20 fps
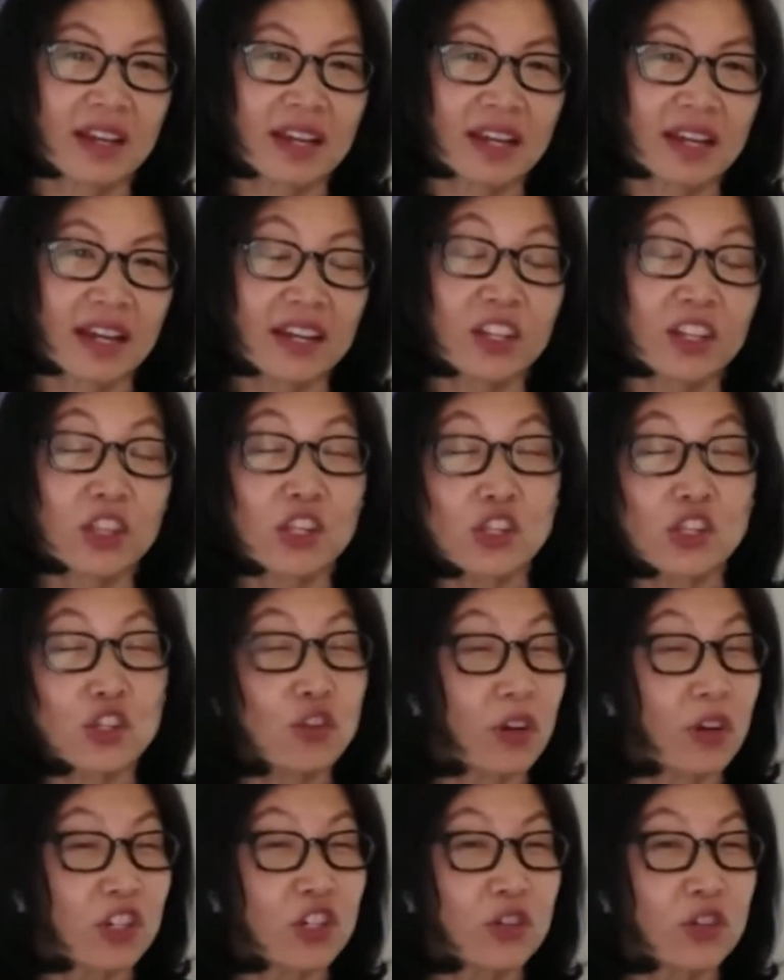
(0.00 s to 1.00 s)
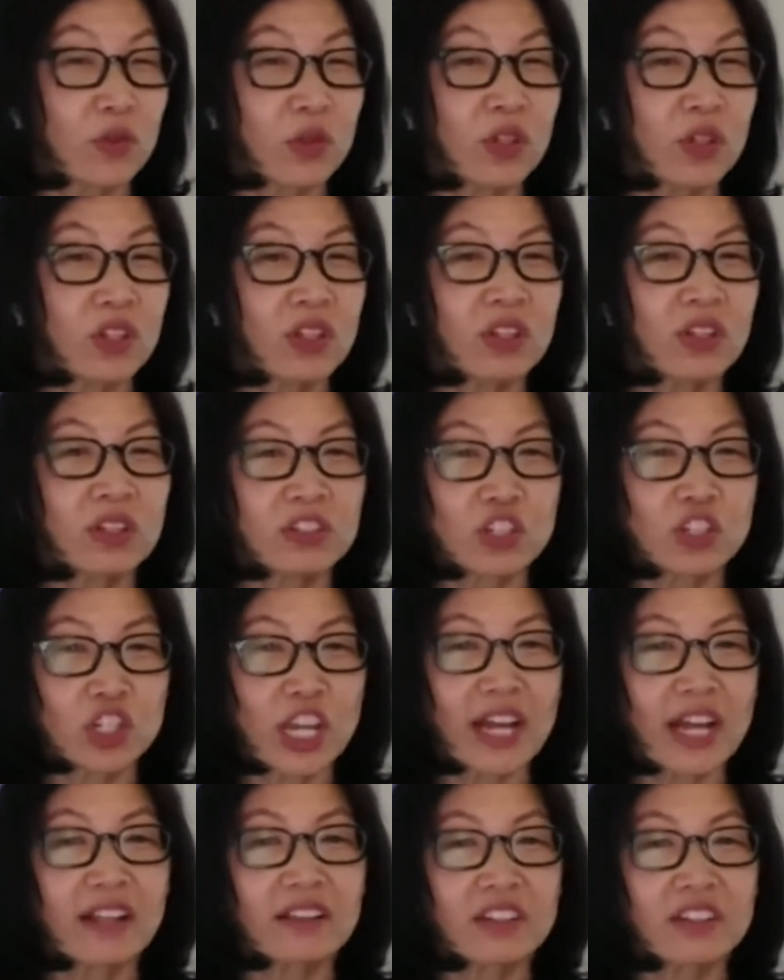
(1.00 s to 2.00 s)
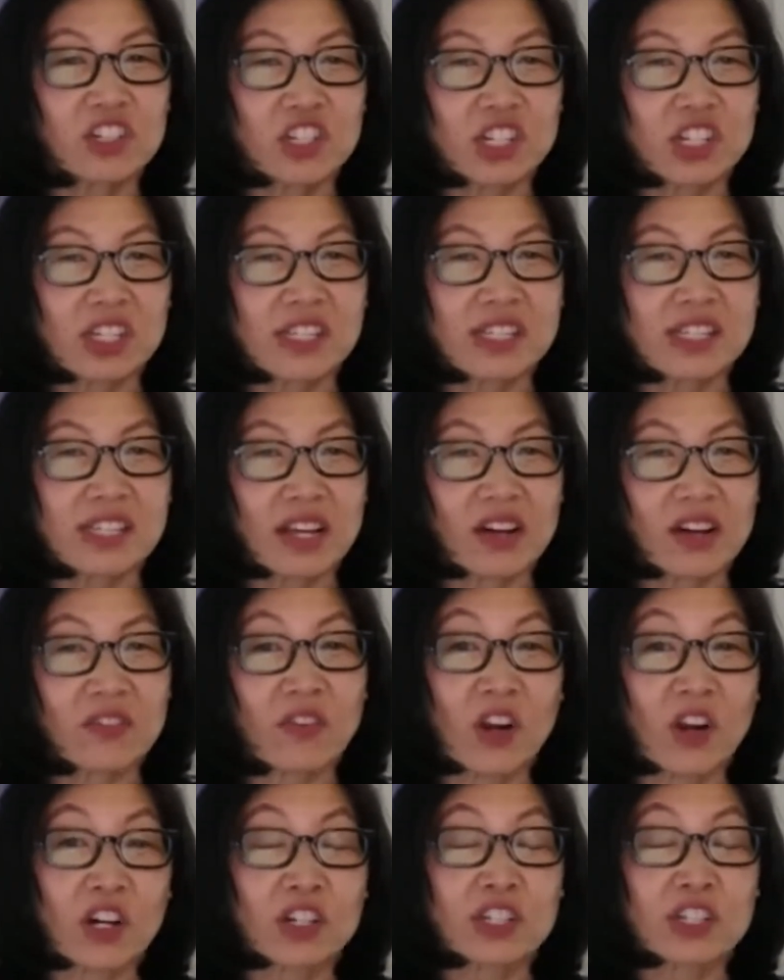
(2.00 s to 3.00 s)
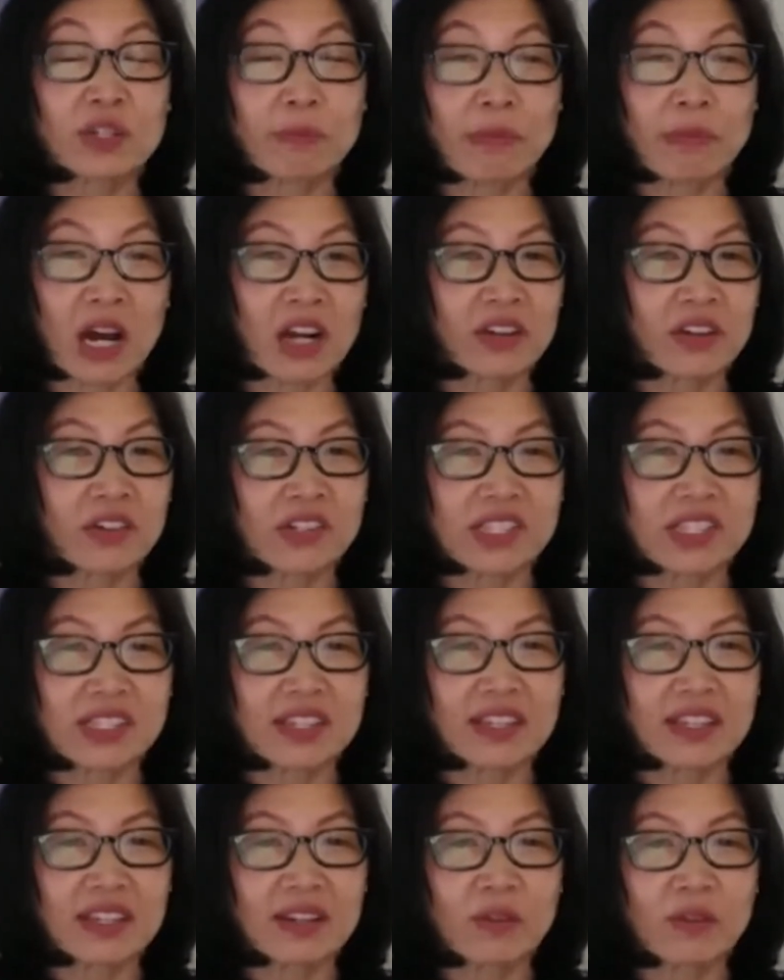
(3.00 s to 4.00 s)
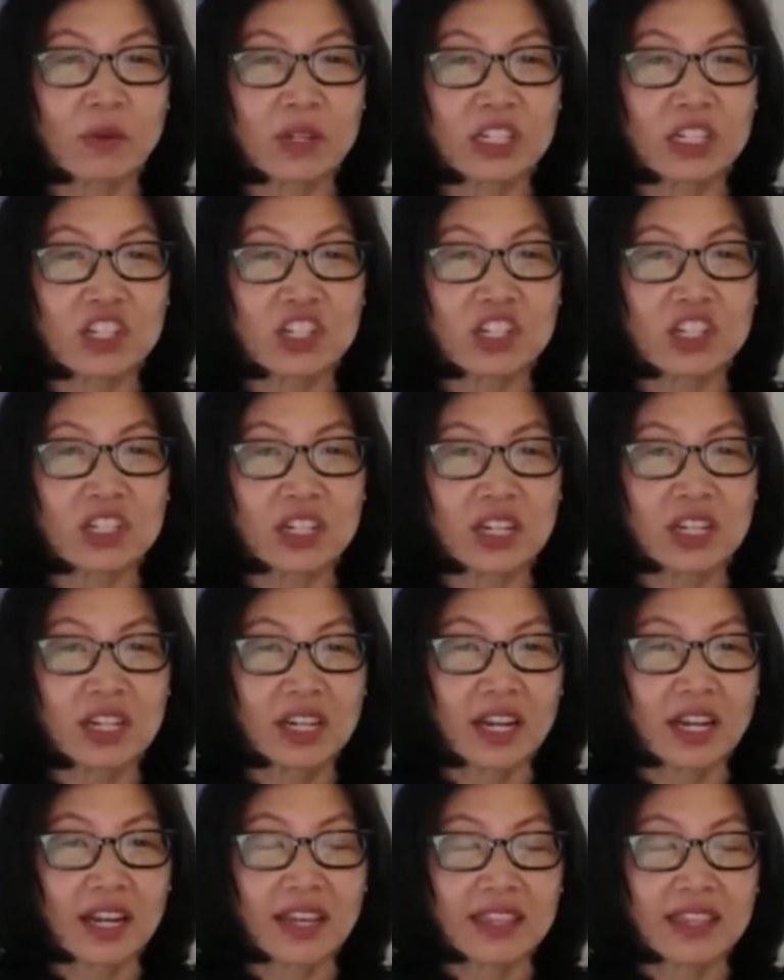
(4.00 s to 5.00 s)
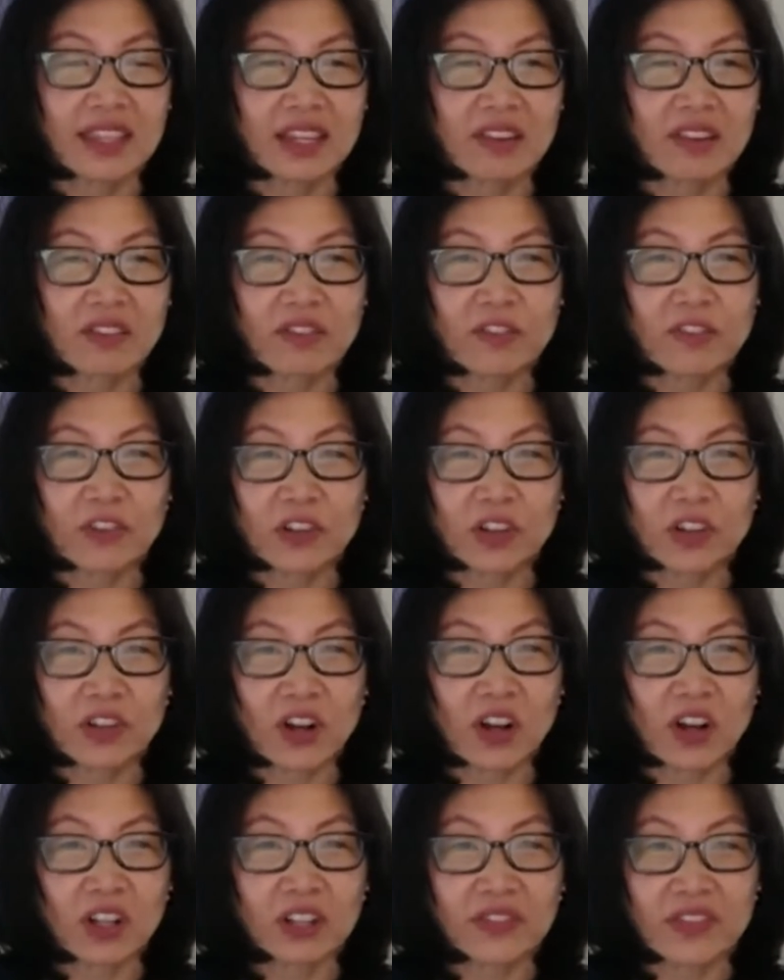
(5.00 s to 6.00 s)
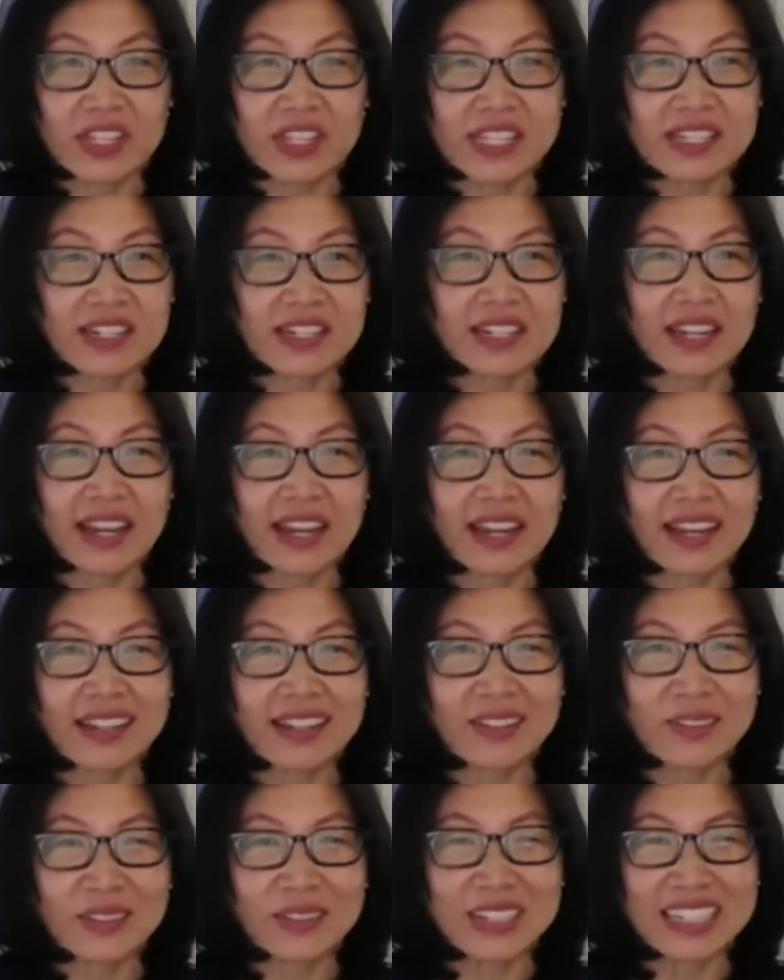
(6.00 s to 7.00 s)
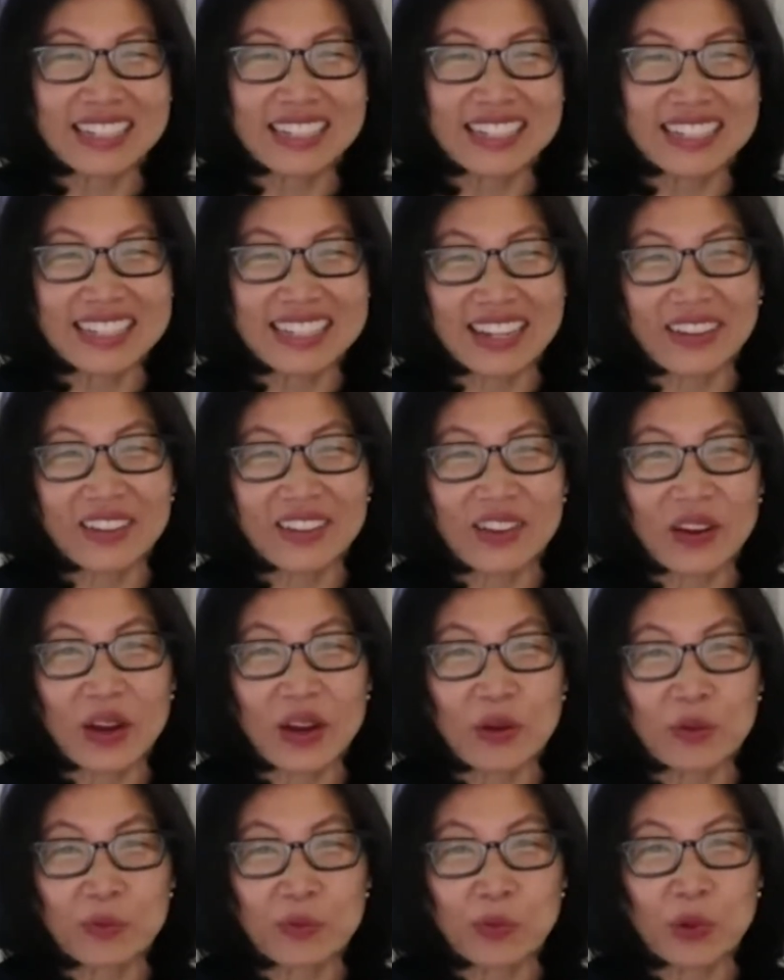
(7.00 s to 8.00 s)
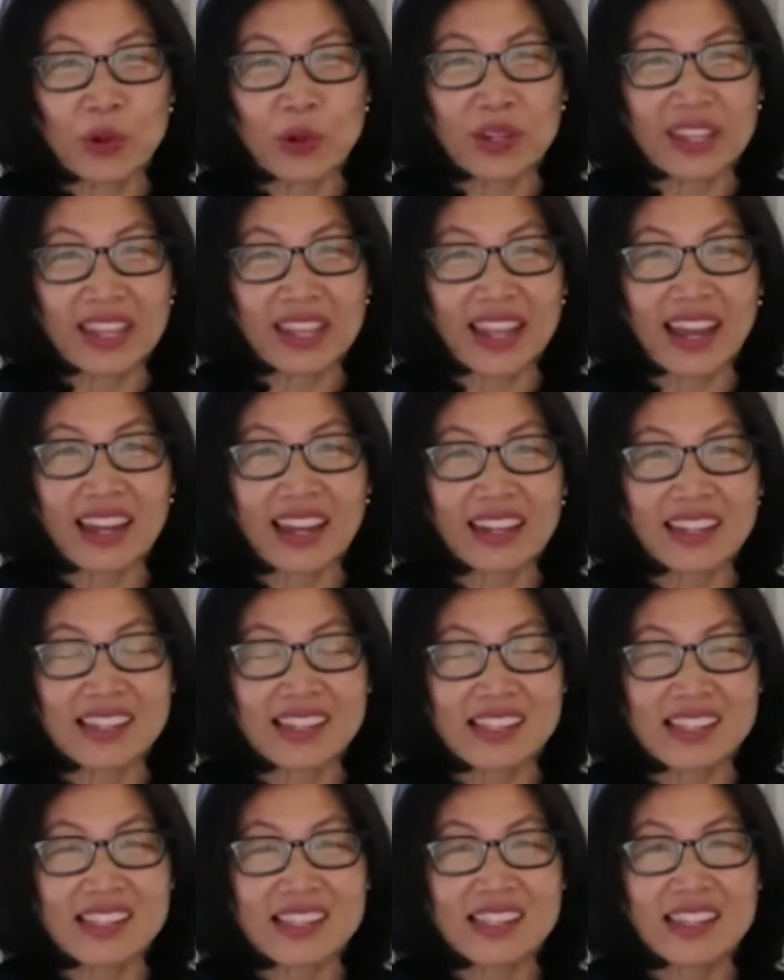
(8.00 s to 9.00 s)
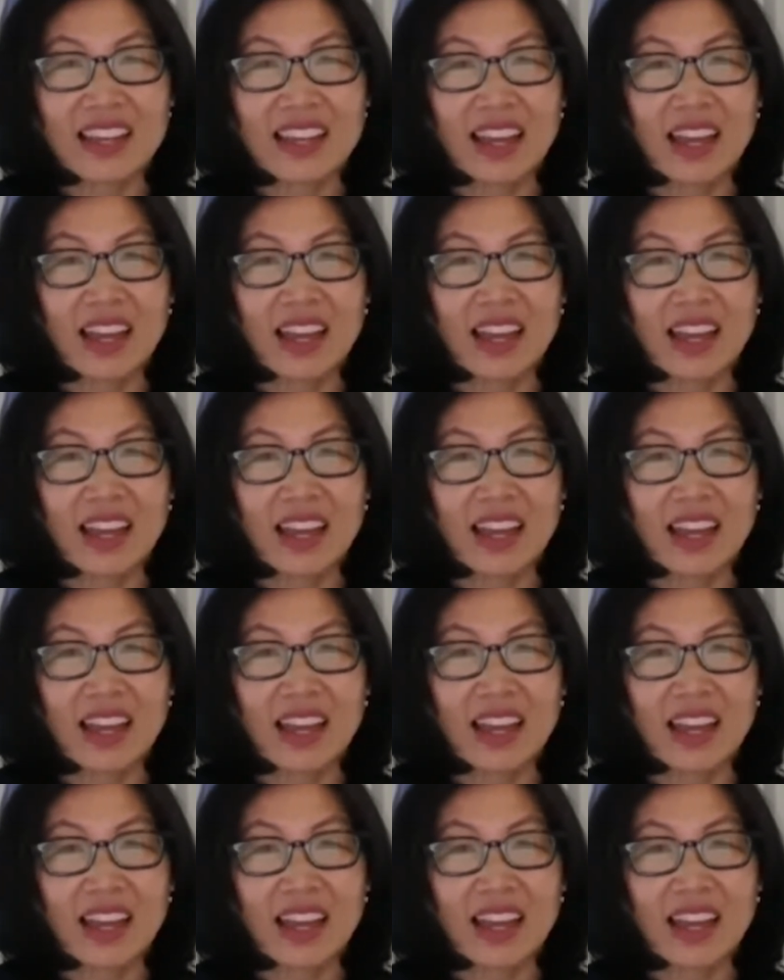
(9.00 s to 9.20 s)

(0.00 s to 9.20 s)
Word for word: kind of the structural challenges of our democracy, which I think for all of us today, I don't need to tell you how important that is.